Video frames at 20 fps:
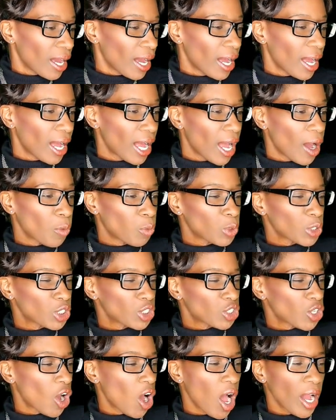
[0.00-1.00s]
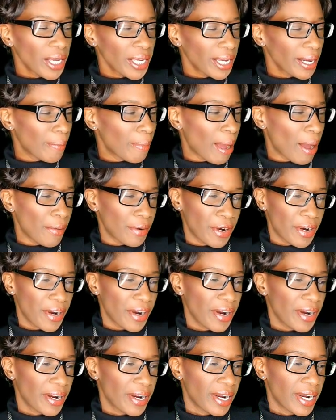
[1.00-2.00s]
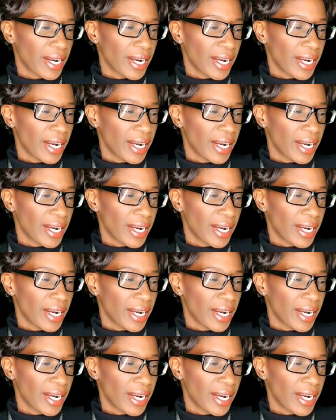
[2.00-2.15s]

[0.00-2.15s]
uh, was talking about her.